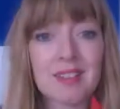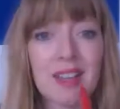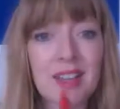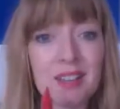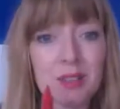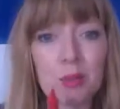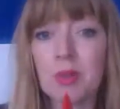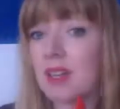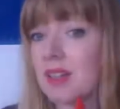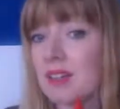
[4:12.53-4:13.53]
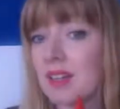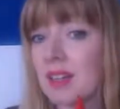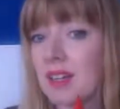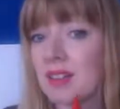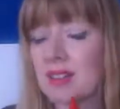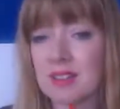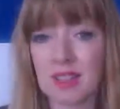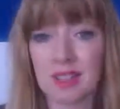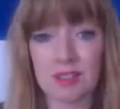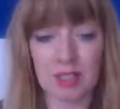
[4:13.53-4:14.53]
and you apply it and it
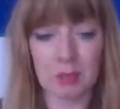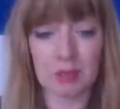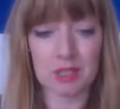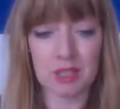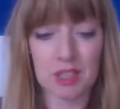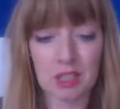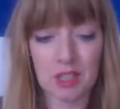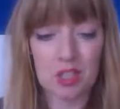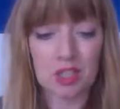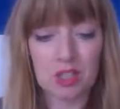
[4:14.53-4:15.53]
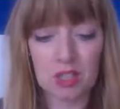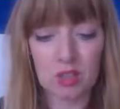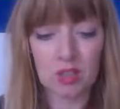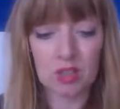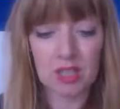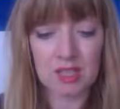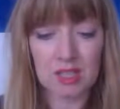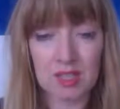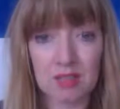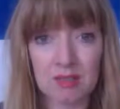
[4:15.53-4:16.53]
stains your lips. So this
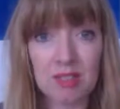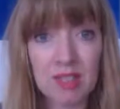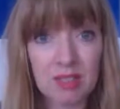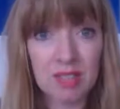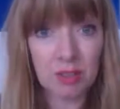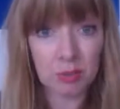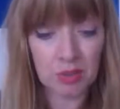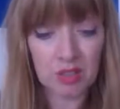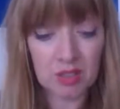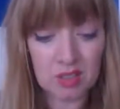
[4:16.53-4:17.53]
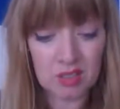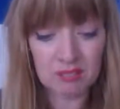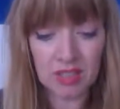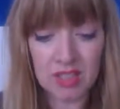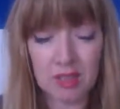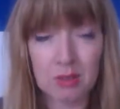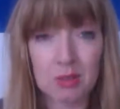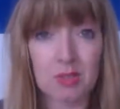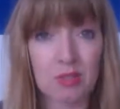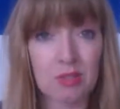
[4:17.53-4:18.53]
is a really good product. I think it was
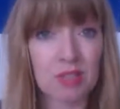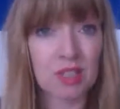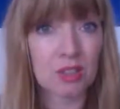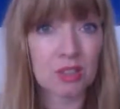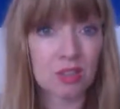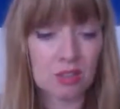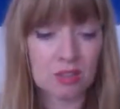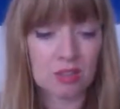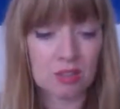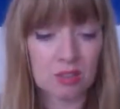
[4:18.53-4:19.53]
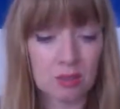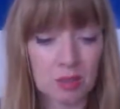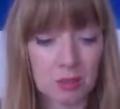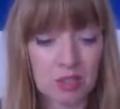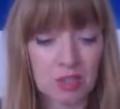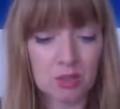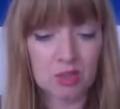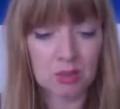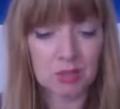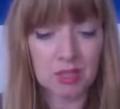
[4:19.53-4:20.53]
about €3 or maybe 2
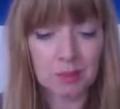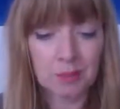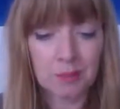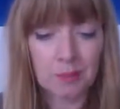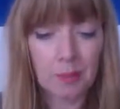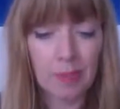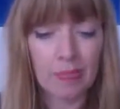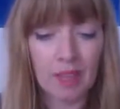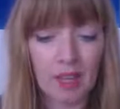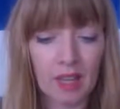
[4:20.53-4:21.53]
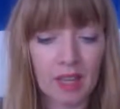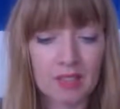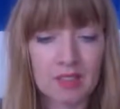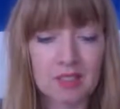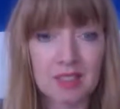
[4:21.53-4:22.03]
something, and